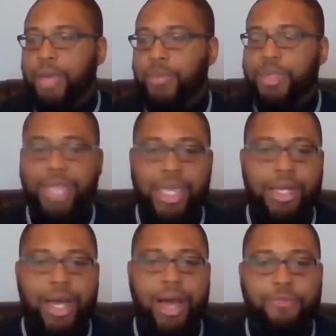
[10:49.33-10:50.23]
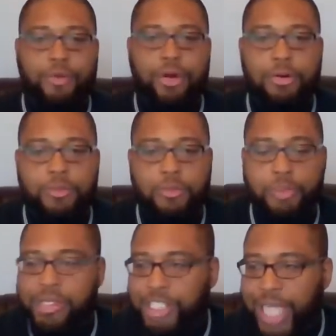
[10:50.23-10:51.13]
And we thank God for
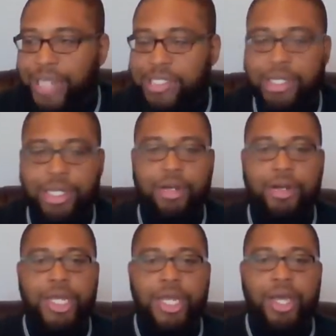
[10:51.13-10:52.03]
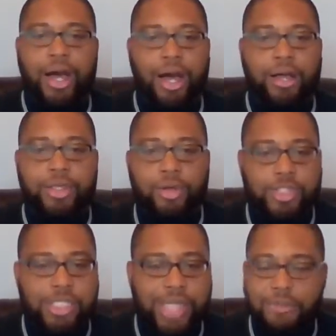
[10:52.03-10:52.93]
Brother Jackson here, you know,
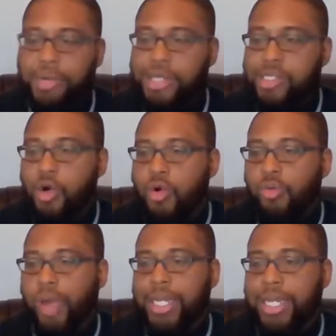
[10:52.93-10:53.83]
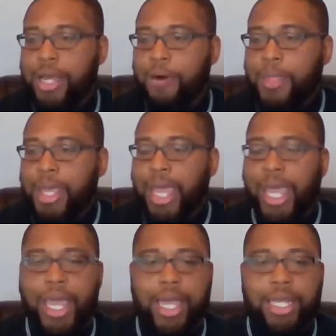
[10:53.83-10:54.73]
7 months old right now.
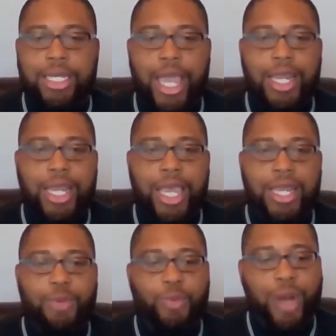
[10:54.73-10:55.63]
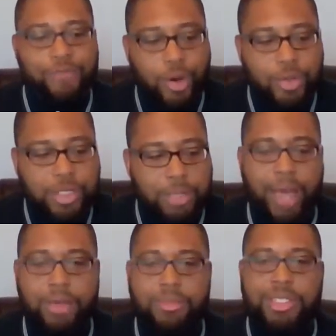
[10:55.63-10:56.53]
And what I've noticed
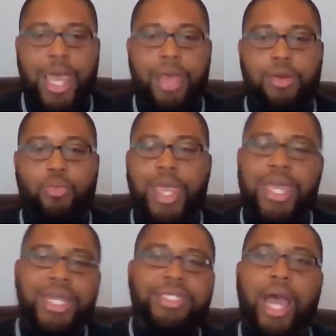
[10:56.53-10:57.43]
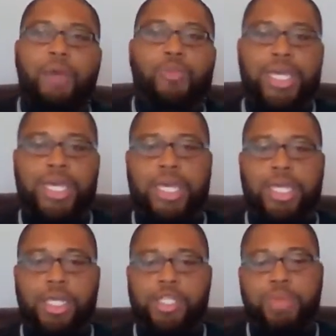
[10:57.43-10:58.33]
about him is that anytime we
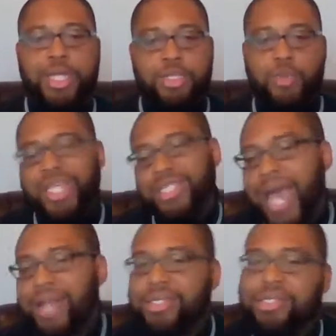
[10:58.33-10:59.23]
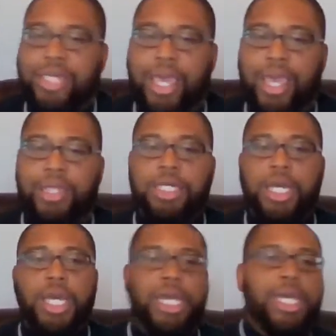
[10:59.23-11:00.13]
eat, especially when he's out of his cage,
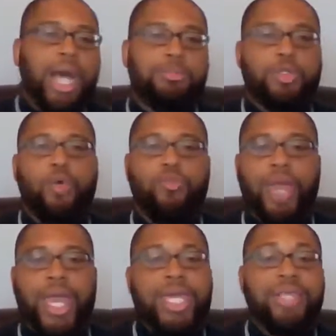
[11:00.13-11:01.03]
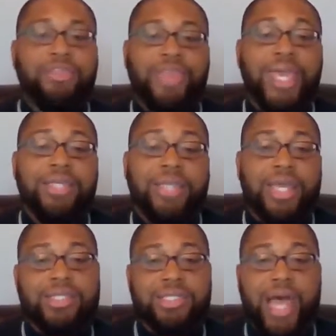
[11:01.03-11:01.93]
he comes over and he thinks
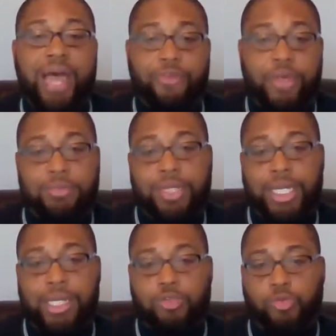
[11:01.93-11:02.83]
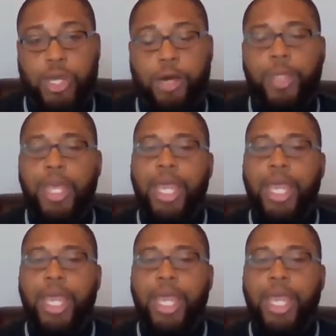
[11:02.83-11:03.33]
that it's time for him to eat as well.